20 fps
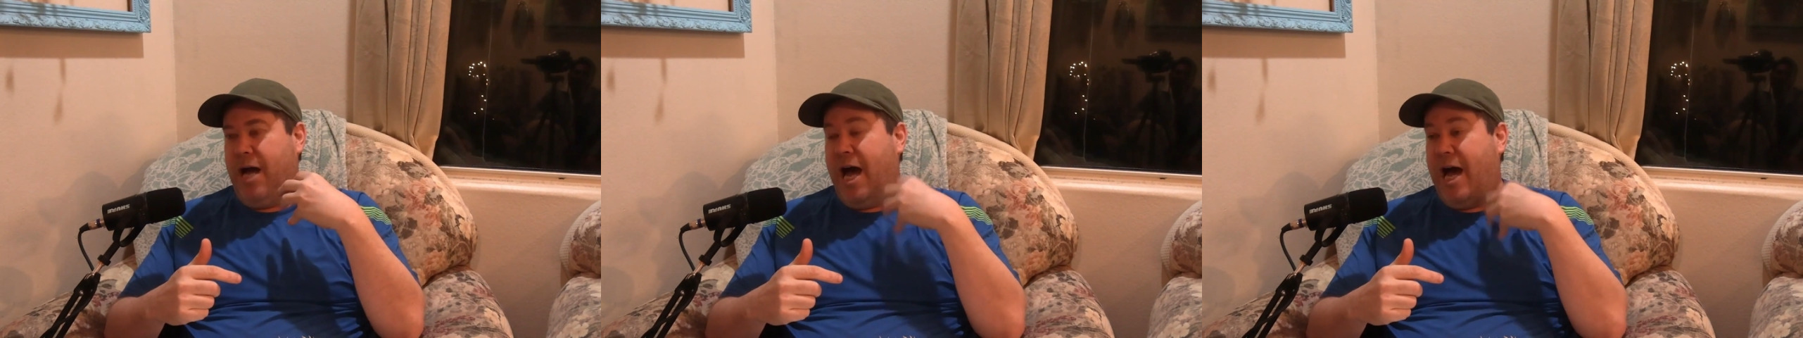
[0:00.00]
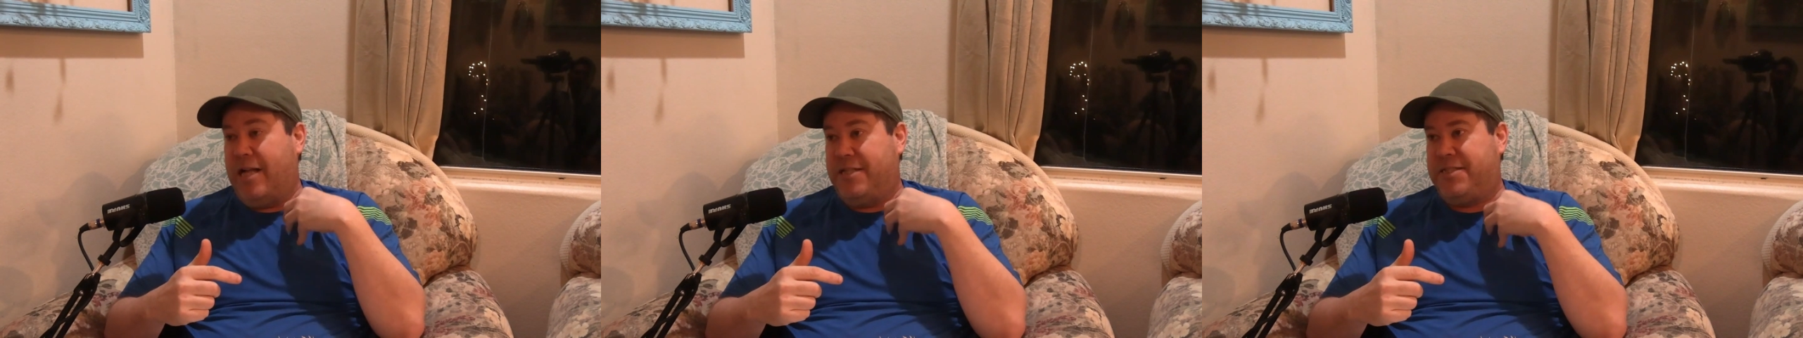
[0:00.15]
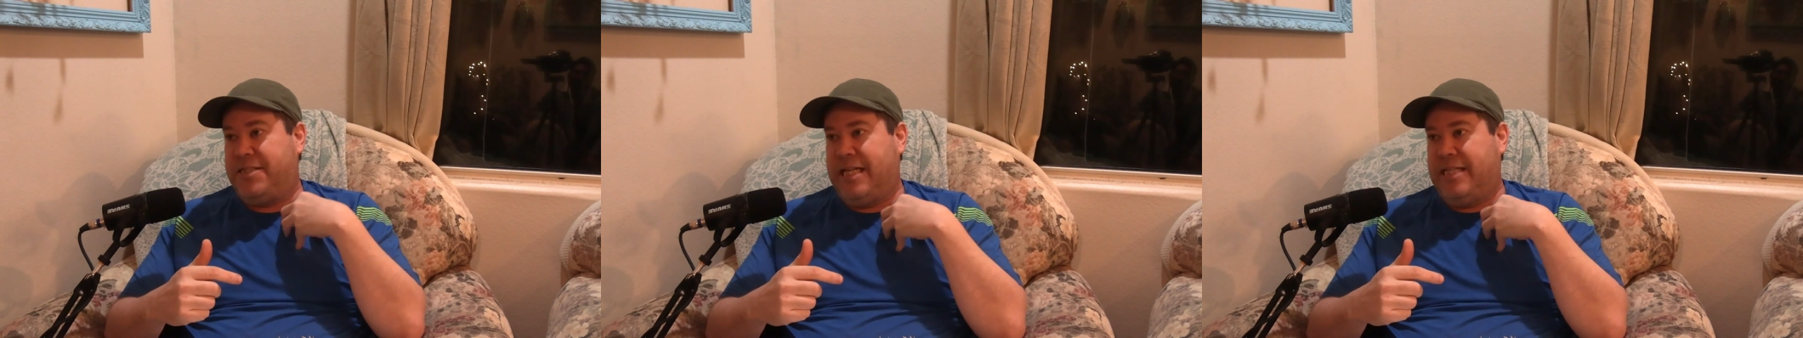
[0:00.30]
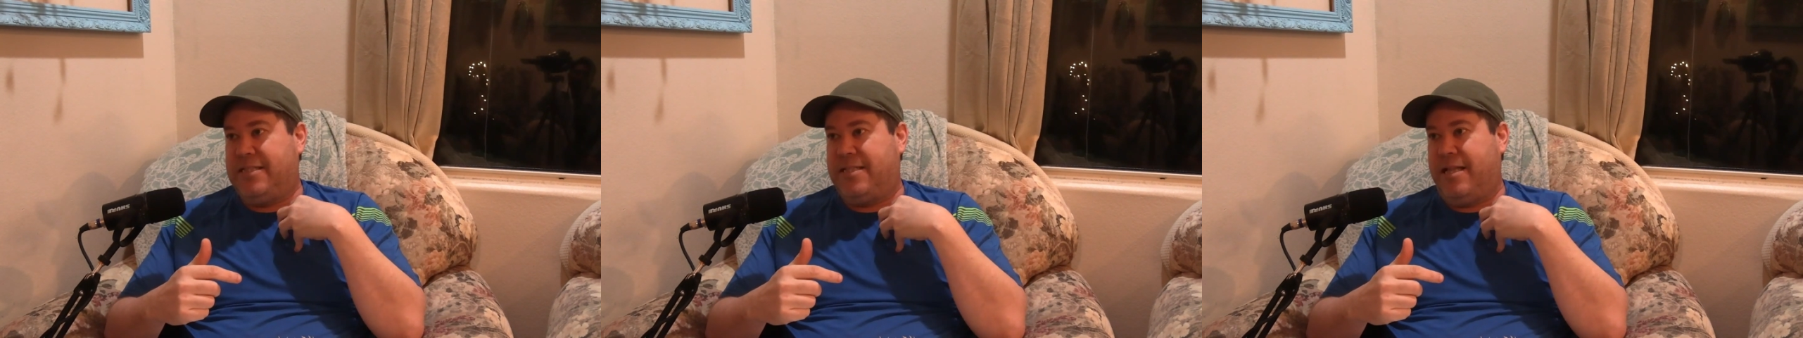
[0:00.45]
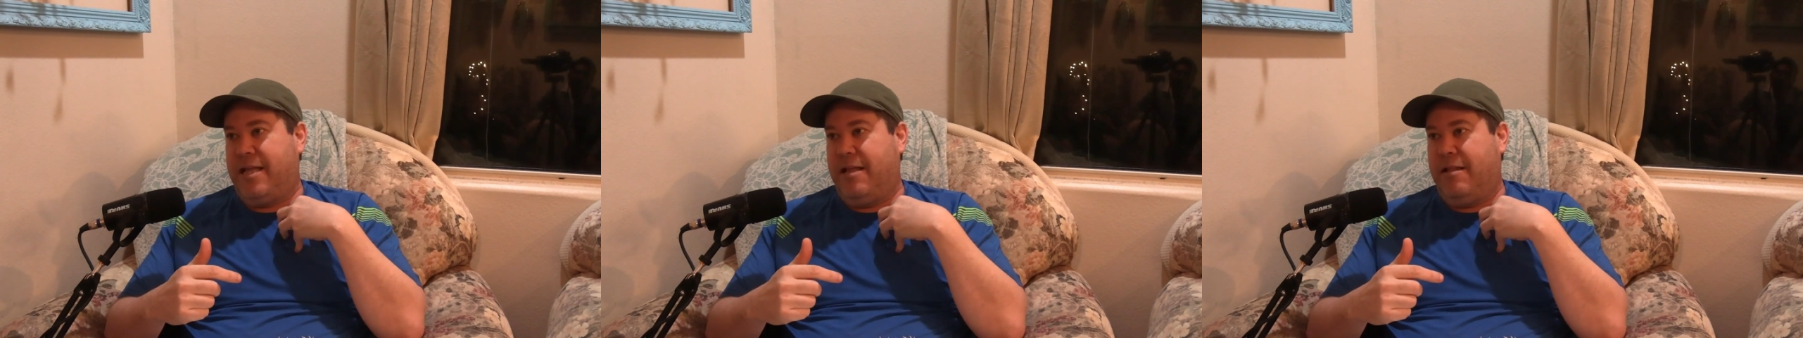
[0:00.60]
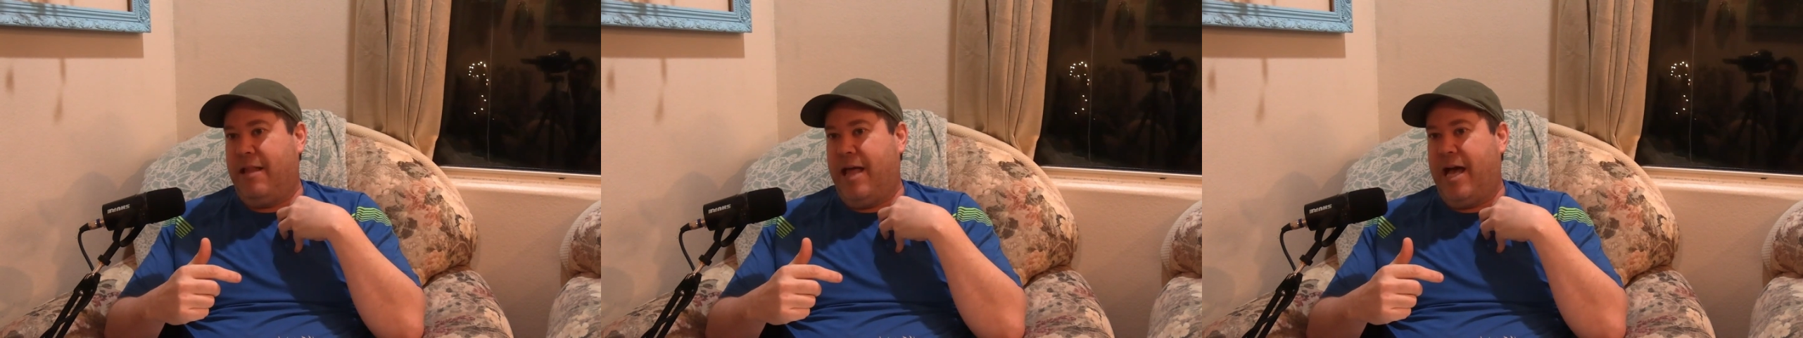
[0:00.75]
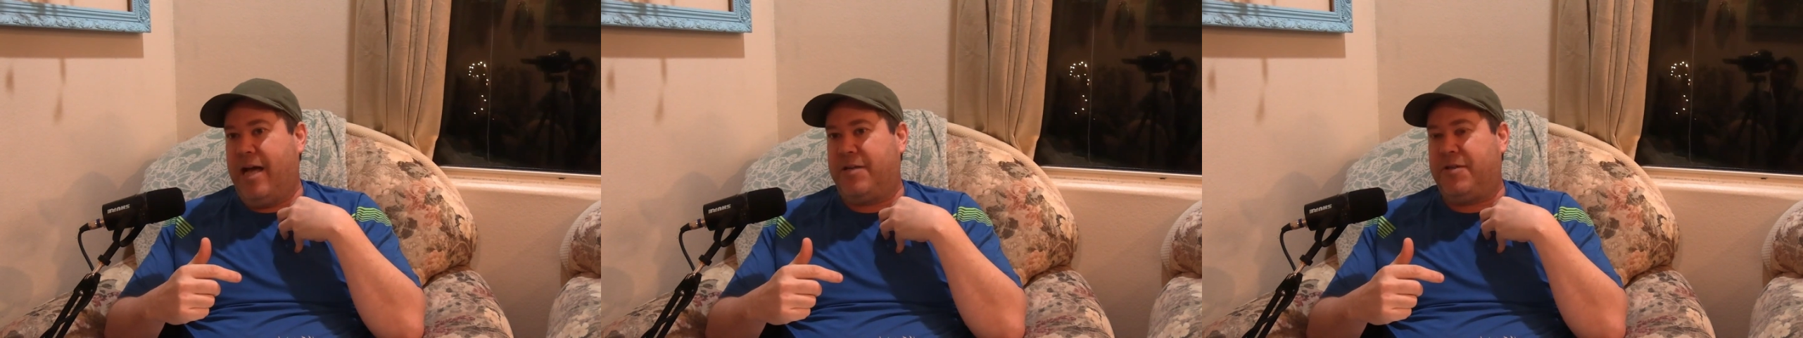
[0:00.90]
us as the
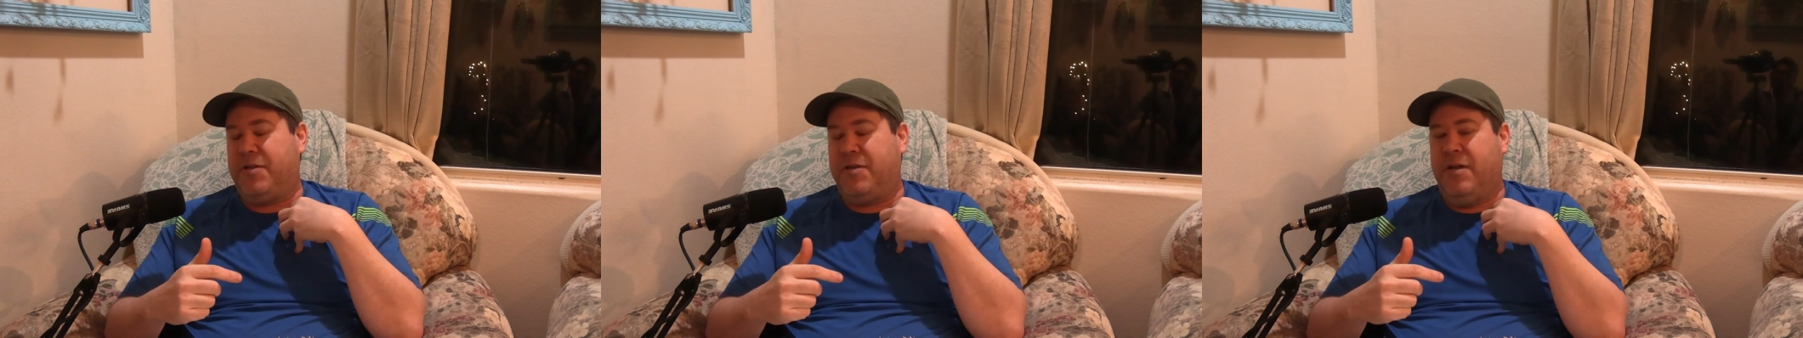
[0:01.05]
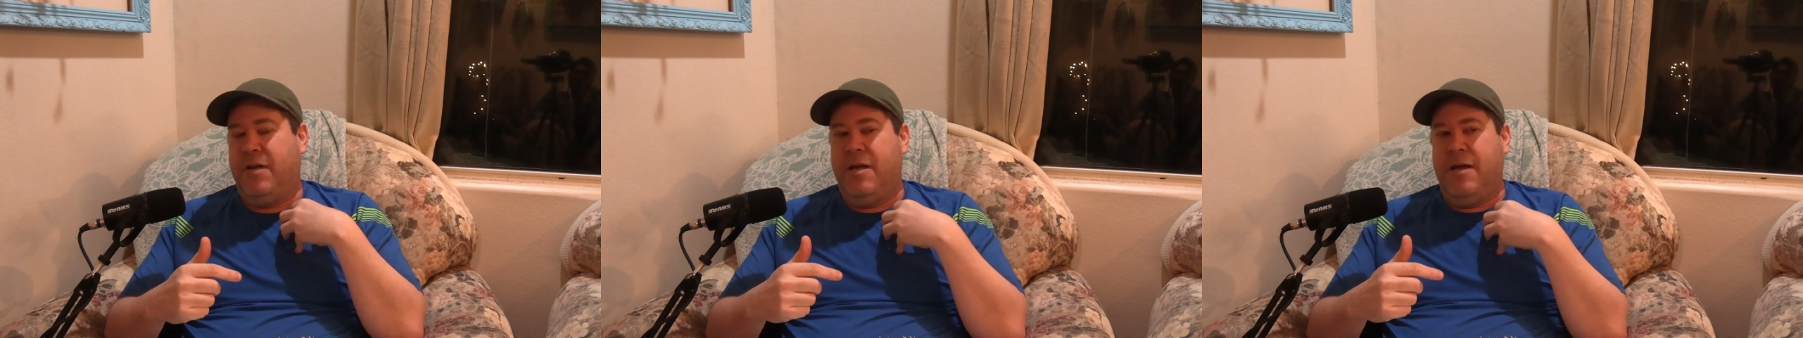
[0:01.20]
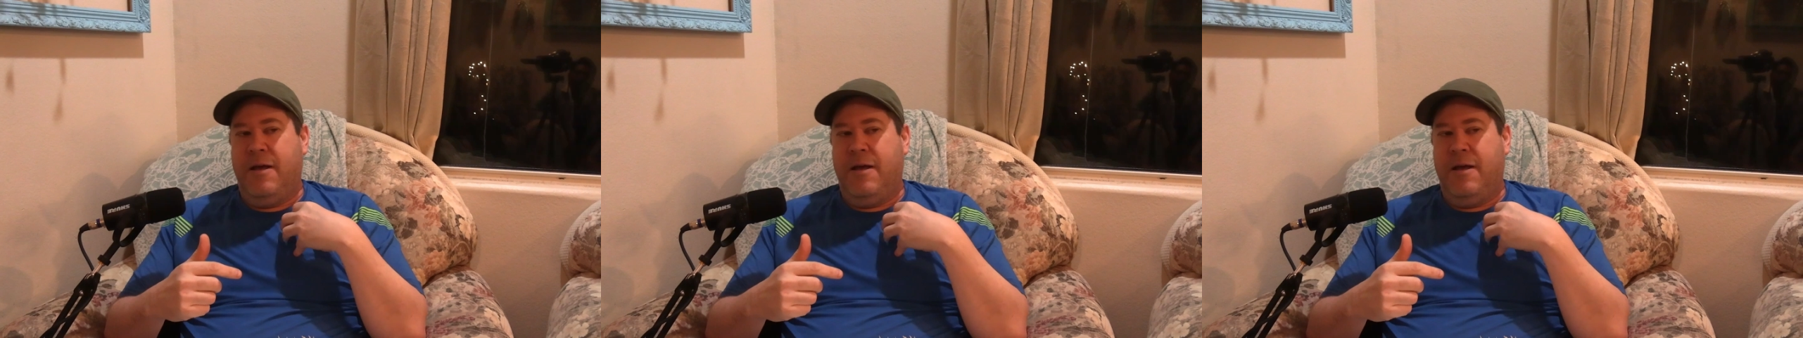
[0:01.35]
elect.